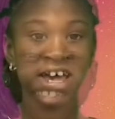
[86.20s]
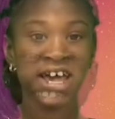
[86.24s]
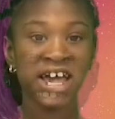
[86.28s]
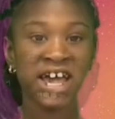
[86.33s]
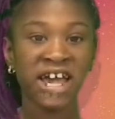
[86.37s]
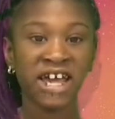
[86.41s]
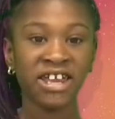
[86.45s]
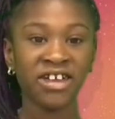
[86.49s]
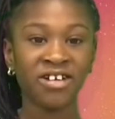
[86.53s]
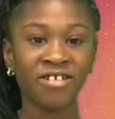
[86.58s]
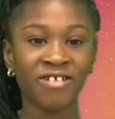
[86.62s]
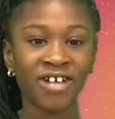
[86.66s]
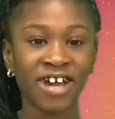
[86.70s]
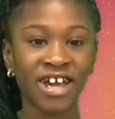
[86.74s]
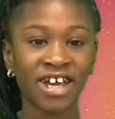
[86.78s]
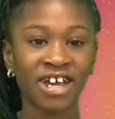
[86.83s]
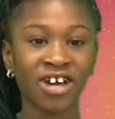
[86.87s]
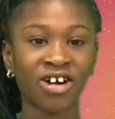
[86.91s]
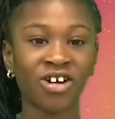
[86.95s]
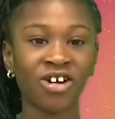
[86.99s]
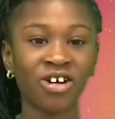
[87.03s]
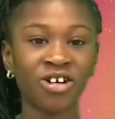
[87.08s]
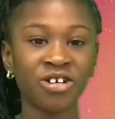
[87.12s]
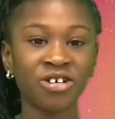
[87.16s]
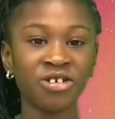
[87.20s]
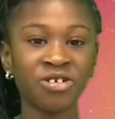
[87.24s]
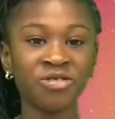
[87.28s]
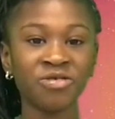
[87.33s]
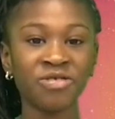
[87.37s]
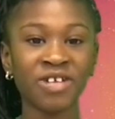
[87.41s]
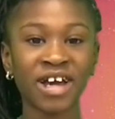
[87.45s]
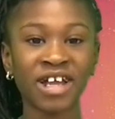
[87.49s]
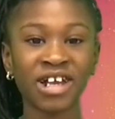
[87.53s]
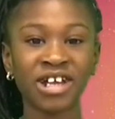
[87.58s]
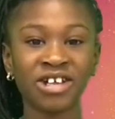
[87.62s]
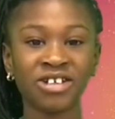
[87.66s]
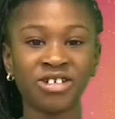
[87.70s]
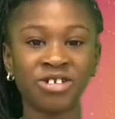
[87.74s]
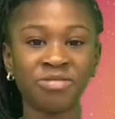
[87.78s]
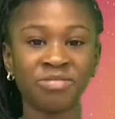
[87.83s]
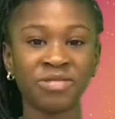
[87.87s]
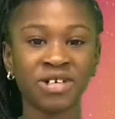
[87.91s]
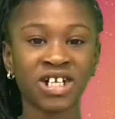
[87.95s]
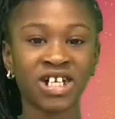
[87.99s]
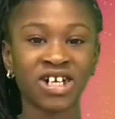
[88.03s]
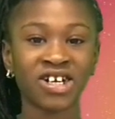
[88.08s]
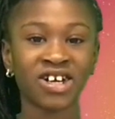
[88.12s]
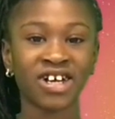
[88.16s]
Anyway, are you ready to
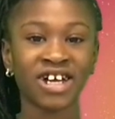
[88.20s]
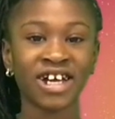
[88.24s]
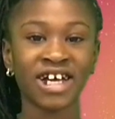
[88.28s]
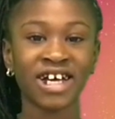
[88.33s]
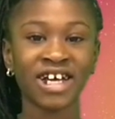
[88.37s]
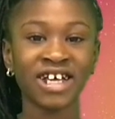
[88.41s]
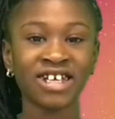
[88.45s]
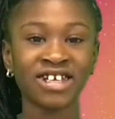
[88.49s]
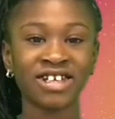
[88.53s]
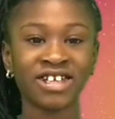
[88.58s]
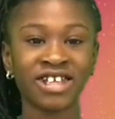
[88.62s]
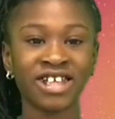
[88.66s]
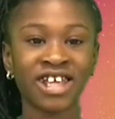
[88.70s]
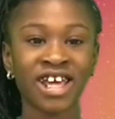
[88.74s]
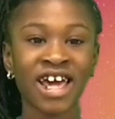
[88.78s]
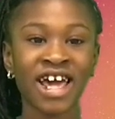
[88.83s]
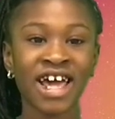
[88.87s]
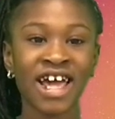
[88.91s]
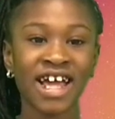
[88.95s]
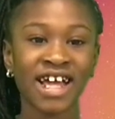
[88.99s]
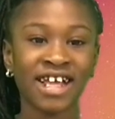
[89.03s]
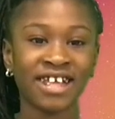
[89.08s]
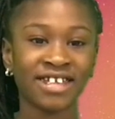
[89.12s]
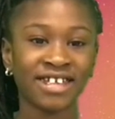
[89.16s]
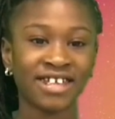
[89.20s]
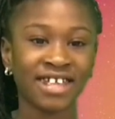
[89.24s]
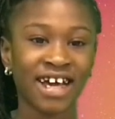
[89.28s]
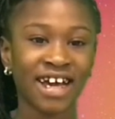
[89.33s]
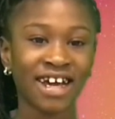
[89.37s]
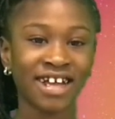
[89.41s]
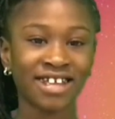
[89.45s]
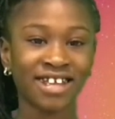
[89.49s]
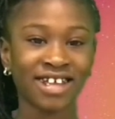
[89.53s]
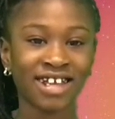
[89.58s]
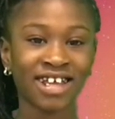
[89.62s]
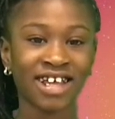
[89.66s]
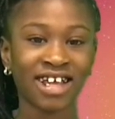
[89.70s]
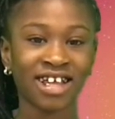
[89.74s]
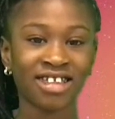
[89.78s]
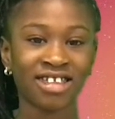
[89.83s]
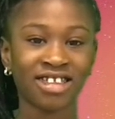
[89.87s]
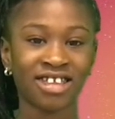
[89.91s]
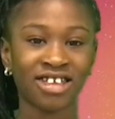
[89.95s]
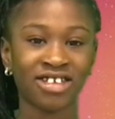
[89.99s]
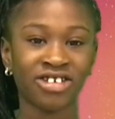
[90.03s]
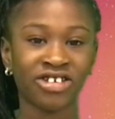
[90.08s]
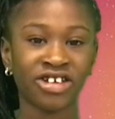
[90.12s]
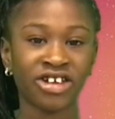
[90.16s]
meet our guests? It's time to get
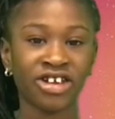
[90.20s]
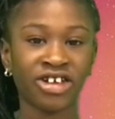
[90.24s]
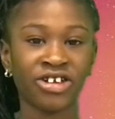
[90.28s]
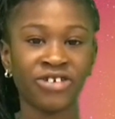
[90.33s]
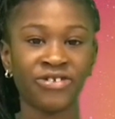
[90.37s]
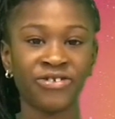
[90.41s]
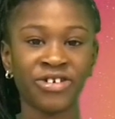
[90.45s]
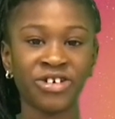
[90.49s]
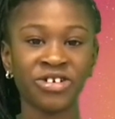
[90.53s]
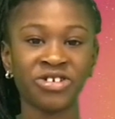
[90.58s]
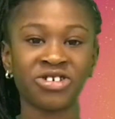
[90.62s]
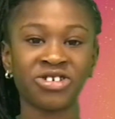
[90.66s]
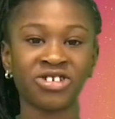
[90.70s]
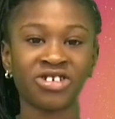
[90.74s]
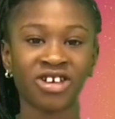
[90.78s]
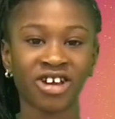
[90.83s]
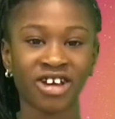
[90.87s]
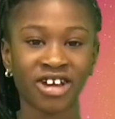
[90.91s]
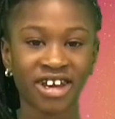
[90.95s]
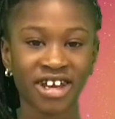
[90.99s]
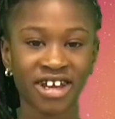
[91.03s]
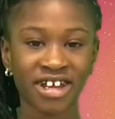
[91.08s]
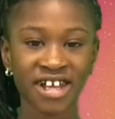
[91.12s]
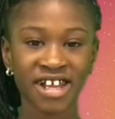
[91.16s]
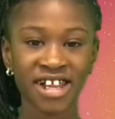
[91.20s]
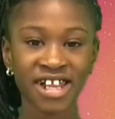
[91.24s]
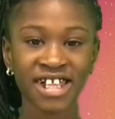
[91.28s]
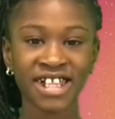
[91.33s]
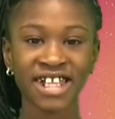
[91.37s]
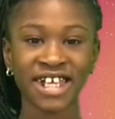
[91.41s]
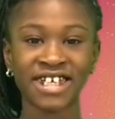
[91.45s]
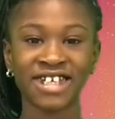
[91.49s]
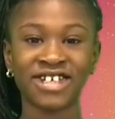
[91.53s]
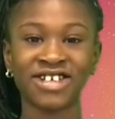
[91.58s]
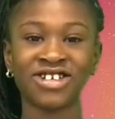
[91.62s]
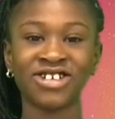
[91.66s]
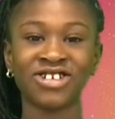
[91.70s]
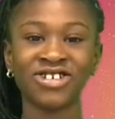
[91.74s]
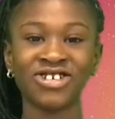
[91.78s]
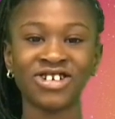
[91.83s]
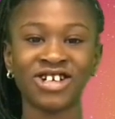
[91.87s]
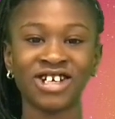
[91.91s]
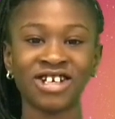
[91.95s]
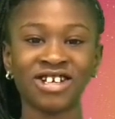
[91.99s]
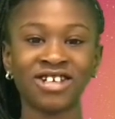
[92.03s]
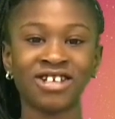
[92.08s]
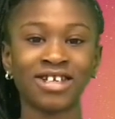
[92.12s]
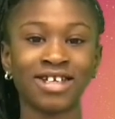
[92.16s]
this interview started. Let's do
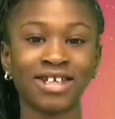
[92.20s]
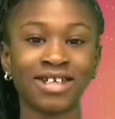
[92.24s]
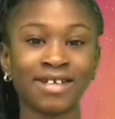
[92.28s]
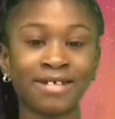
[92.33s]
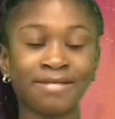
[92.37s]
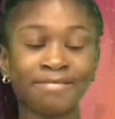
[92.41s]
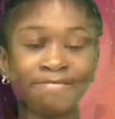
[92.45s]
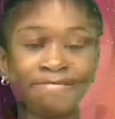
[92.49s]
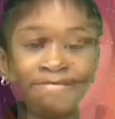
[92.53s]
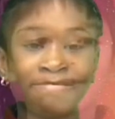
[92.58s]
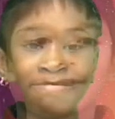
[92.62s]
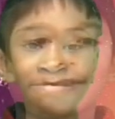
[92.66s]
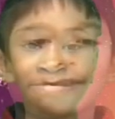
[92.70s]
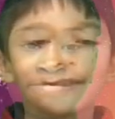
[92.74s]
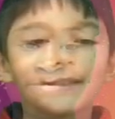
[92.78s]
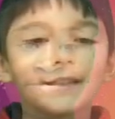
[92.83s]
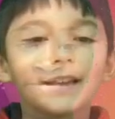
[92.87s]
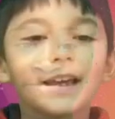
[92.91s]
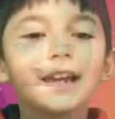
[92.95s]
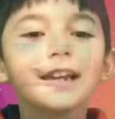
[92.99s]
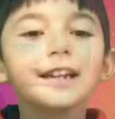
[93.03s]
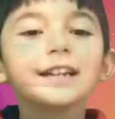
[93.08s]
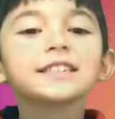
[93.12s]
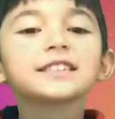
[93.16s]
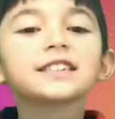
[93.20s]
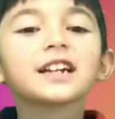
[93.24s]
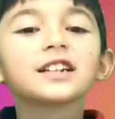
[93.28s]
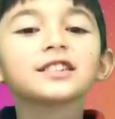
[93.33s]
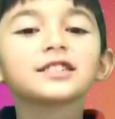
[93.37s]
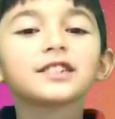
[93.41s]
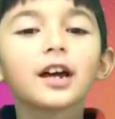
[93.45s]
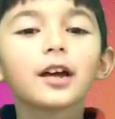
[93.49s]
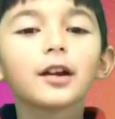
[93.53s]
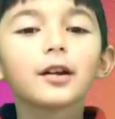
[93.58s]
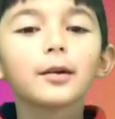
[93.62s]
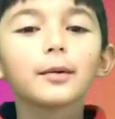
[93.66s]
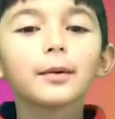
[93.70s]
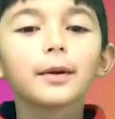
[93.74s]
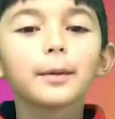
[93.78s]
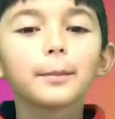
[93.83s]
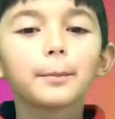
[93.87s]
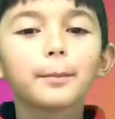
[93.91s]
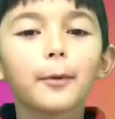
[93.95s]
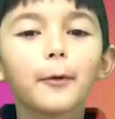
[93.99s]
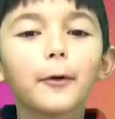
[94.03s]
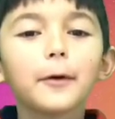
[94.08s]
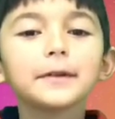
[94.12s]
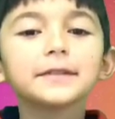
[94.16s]
this. Ladies and
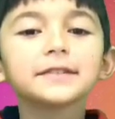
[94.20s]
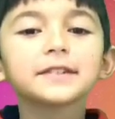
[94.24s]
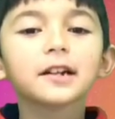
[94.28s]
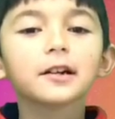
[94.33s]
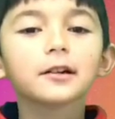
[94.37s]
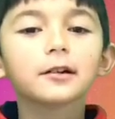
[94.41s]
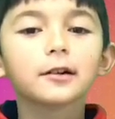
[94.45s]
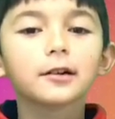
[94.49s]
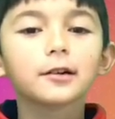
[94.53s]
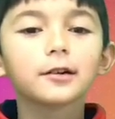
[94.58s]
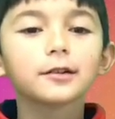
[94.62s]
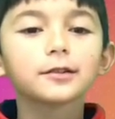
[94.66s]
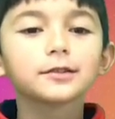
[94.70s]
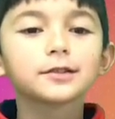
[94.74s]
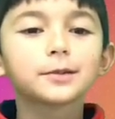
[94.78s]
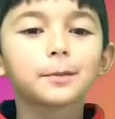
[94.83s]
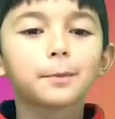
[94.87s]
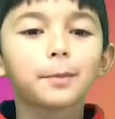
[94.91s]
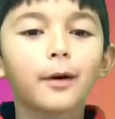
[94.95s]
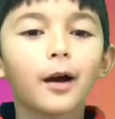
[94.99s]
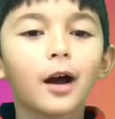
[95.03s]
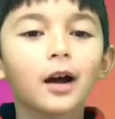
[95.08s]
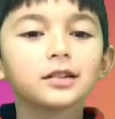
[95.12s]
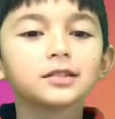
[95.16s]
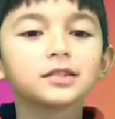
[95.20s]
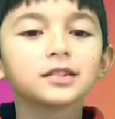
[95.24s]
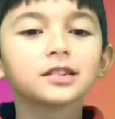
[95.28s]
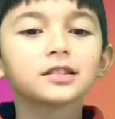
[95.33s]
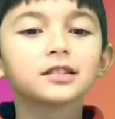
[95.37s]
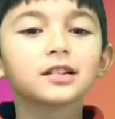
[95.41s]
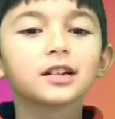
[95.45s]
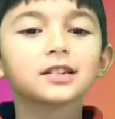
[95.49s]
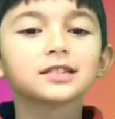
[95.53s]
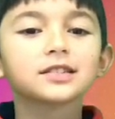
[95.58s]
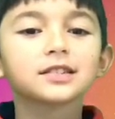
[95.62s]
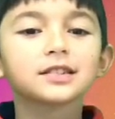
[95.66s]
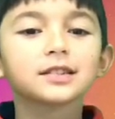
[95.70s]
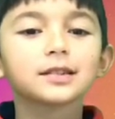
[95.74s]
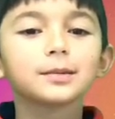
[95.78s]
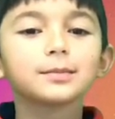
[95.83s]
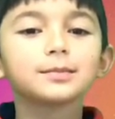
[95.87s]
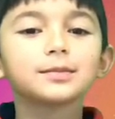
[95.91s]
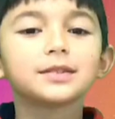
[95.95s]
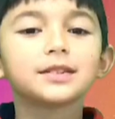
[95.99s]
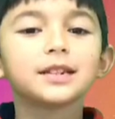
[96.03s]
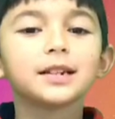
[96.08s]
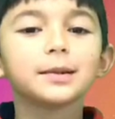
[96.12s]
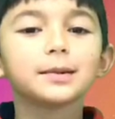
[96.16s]
gentlemen, boys and girls, the Project Those
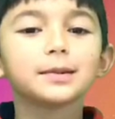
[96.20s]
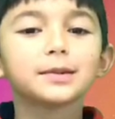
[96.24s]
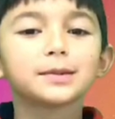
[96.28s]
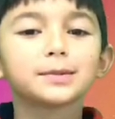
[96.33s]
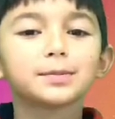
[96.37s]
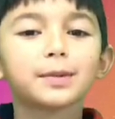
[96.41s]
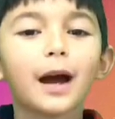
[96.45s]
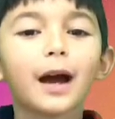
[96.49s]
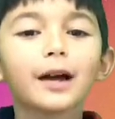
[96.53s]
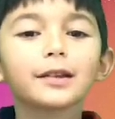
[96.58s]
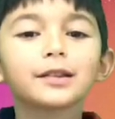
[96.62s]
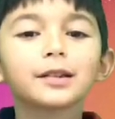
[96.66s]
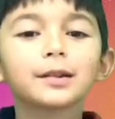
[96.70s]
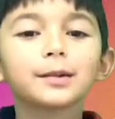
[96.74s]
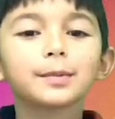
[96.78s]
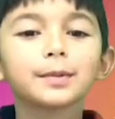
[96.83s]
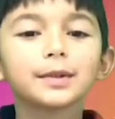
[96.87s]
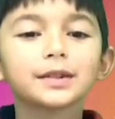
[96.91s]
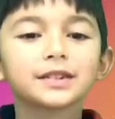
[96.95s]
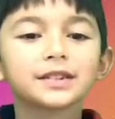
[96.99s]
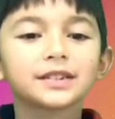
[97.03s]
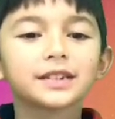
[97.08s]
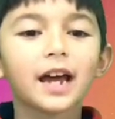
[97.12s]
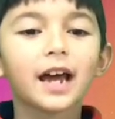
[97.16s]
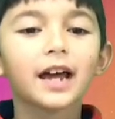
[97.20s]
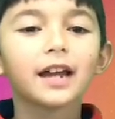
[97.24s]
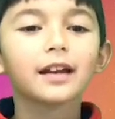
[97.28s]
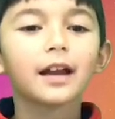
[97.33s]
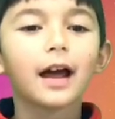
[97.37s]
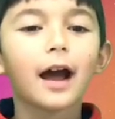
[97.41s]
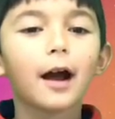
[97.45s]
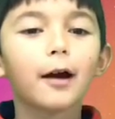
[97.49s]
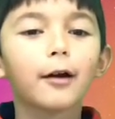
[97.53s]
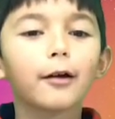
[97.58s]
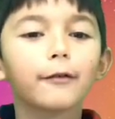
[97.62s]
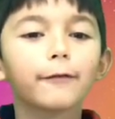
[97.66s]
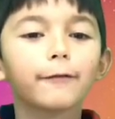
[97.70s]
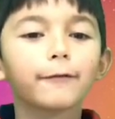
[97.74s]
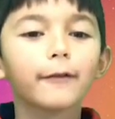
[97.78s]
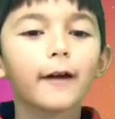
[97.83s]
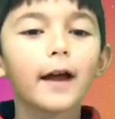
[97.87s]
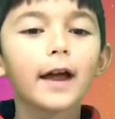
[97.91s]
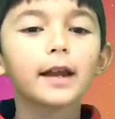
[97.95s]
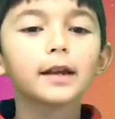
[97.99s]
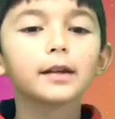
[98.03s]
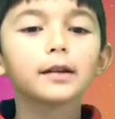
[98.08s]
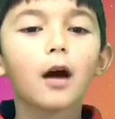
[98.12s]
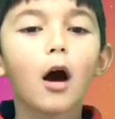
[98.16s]
Glimpse team is proud to present our
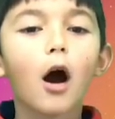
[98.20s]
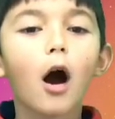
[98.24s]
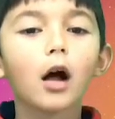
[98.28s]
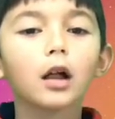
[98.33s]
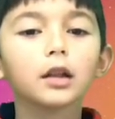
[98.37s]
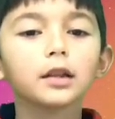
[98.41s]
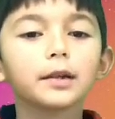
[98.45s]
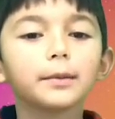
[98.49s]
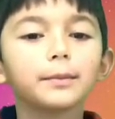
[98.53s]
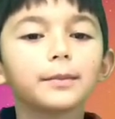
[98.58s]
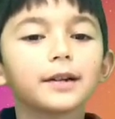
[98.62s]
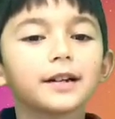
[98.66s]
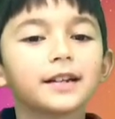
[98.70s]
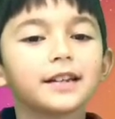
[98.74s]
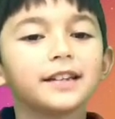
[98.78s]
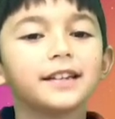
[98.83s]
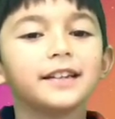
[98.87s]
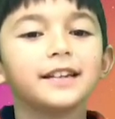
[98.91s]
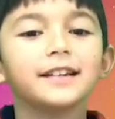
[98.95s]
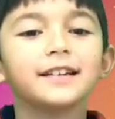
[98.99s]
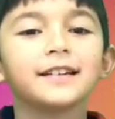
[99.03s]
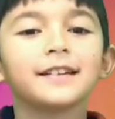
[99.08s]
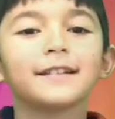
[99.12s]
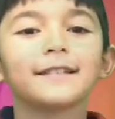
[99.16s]
friend Holly McGhee.